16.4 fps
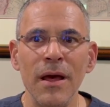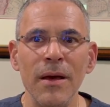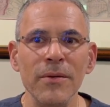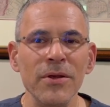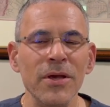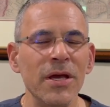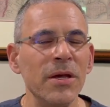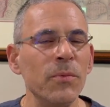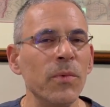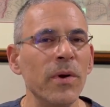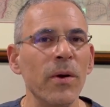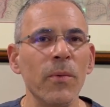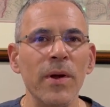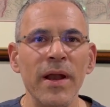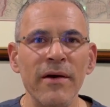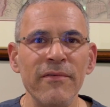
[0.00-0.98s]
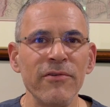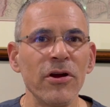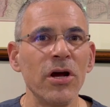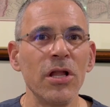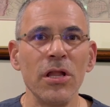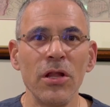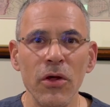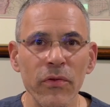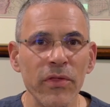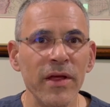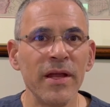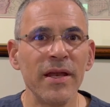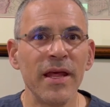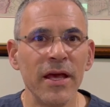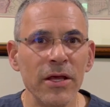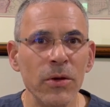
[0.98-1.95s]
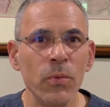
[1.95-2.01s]
You can wear whatever clothing
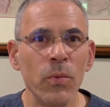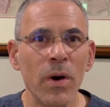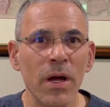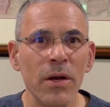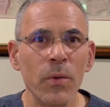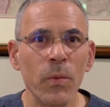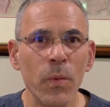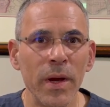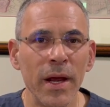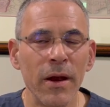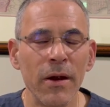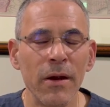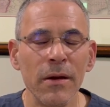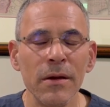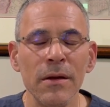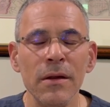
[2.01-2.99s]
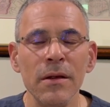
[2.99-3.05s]
that you want to wear.